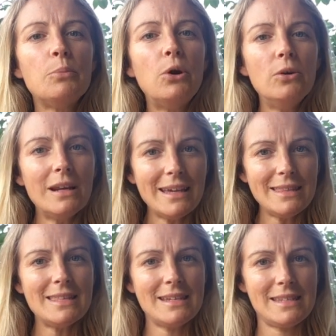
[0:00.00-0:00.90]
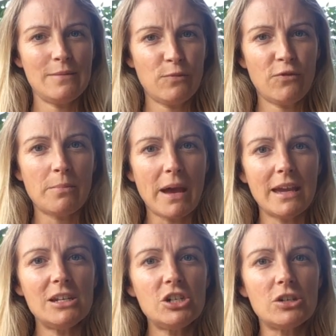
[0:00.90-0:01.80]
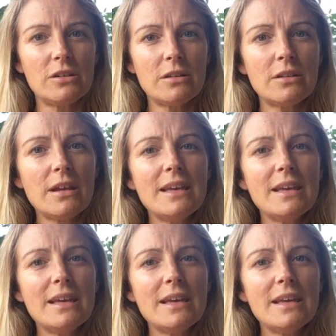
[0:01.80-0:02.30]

pull in this information,